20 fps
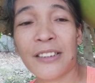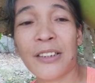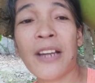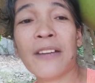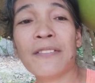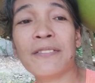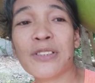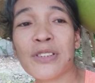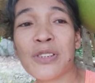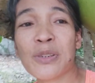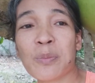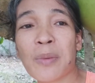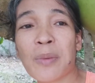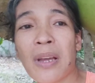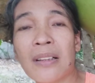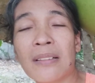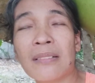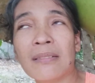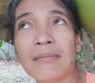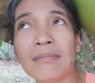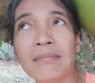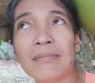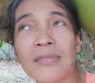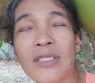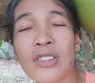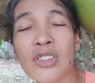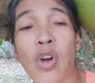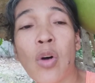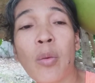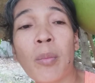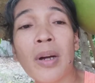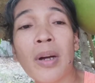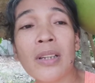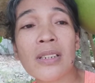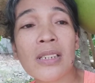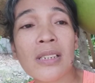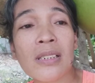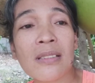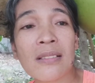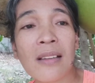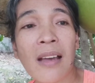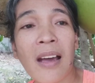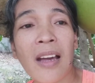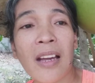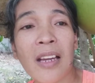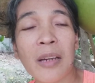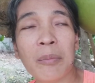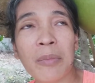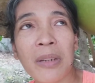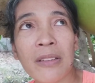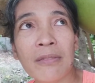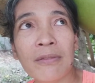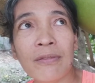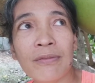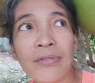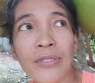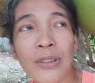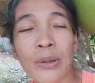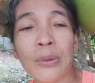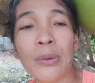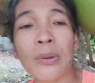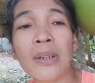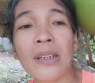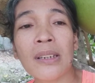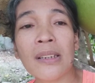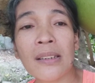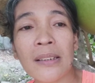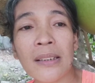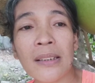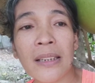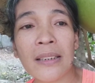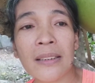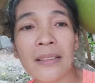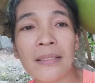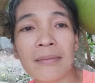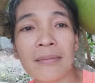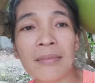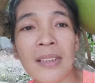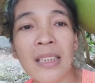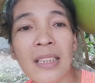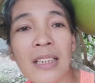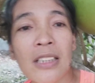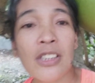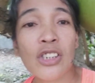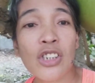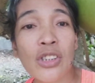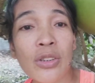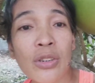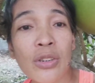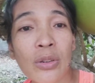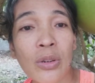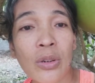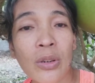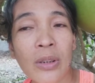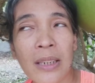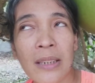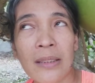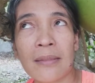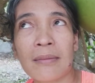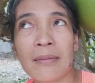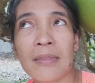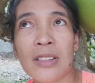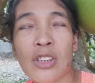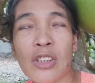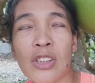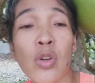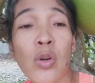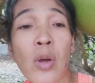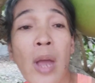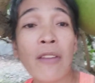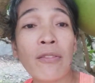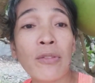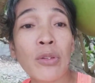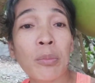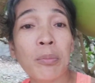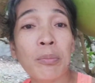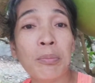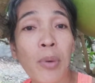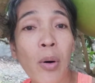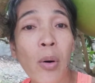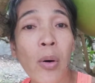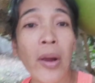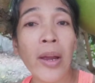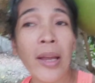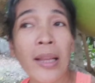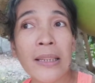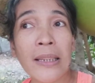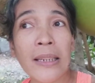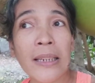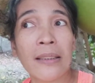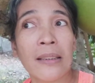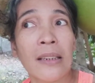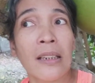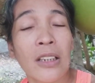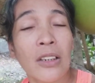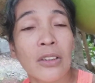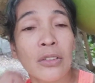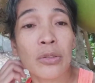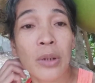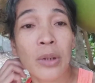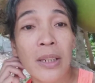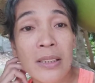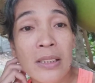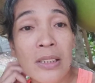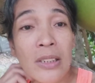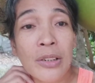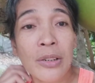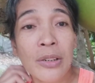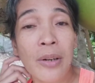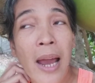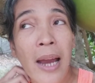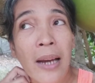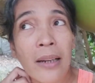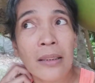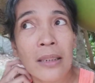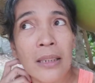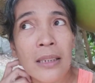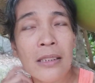You have to spend so much time and fuel and just to cook it. So you have to boil it to extract